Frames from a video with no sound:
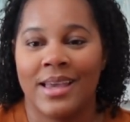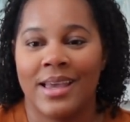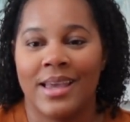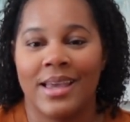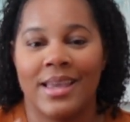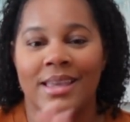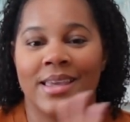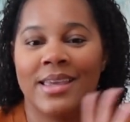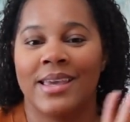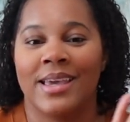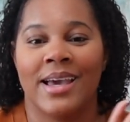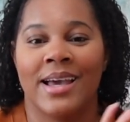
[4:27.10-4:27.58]

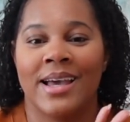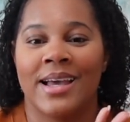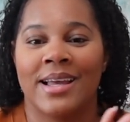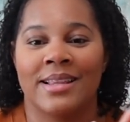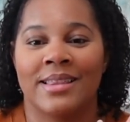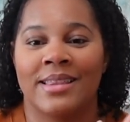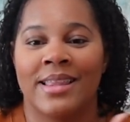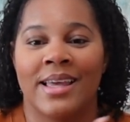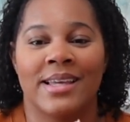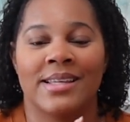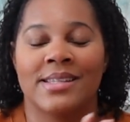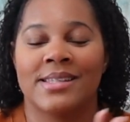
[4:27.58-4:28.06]

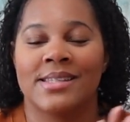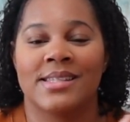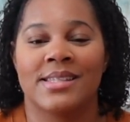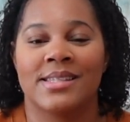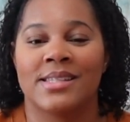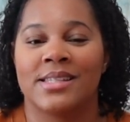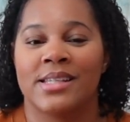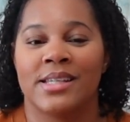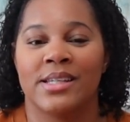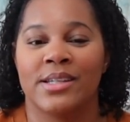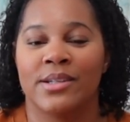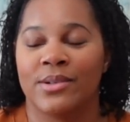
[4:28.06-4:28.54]
yet they
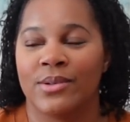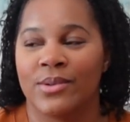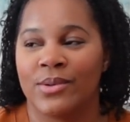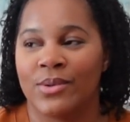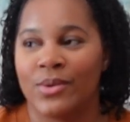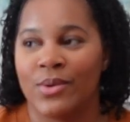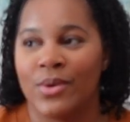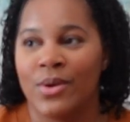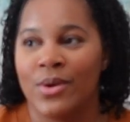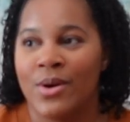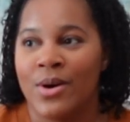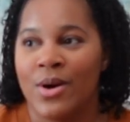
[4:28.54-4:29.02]

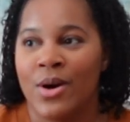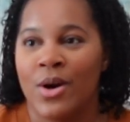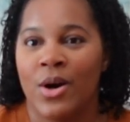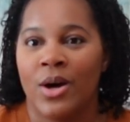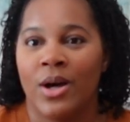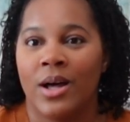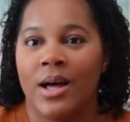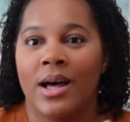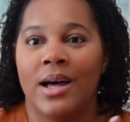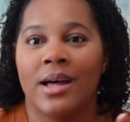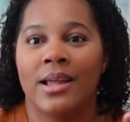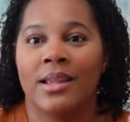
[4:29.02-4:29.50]
still
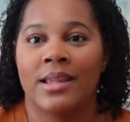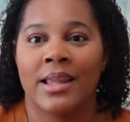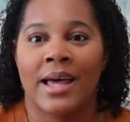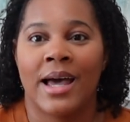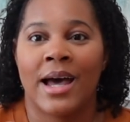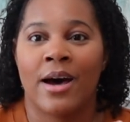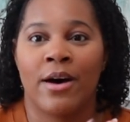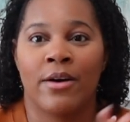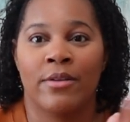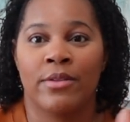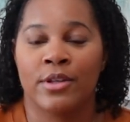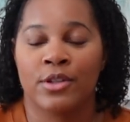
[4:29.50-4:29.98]

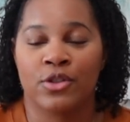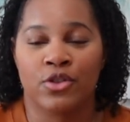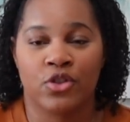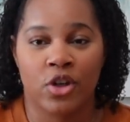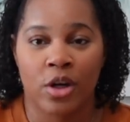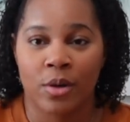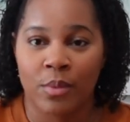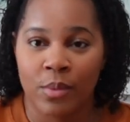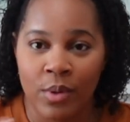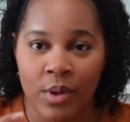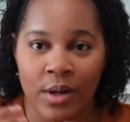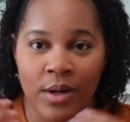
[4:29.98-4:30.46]
allowed the
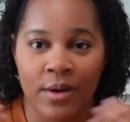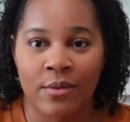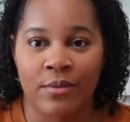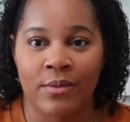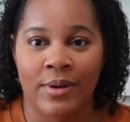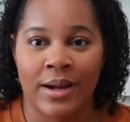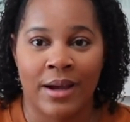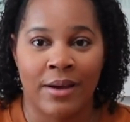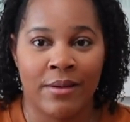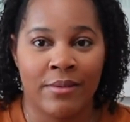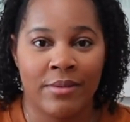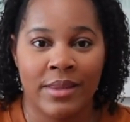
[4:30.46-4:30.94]
trouble
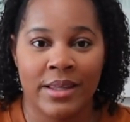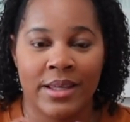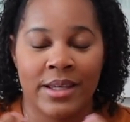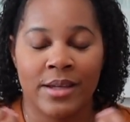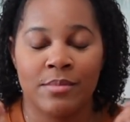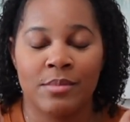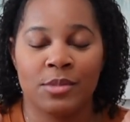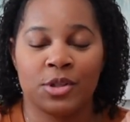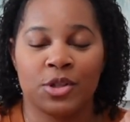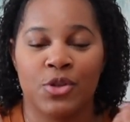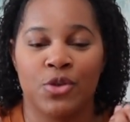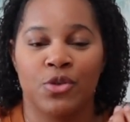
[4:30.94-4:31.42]
around
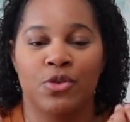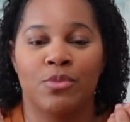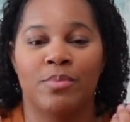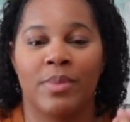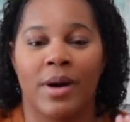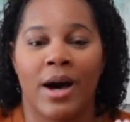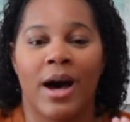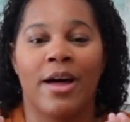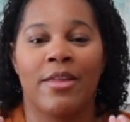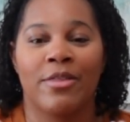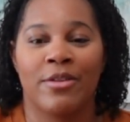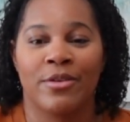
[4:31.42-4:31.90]
them to
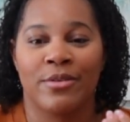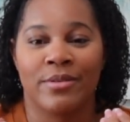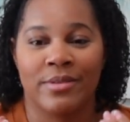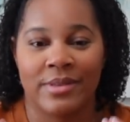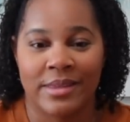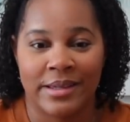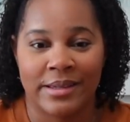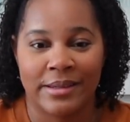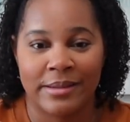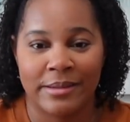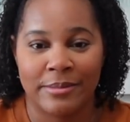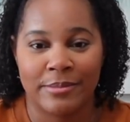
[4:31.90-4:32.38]
bother
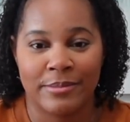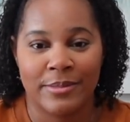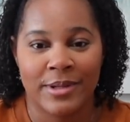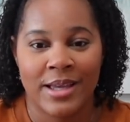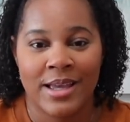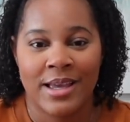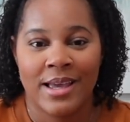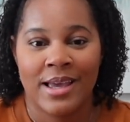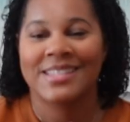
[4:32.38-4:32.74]
them.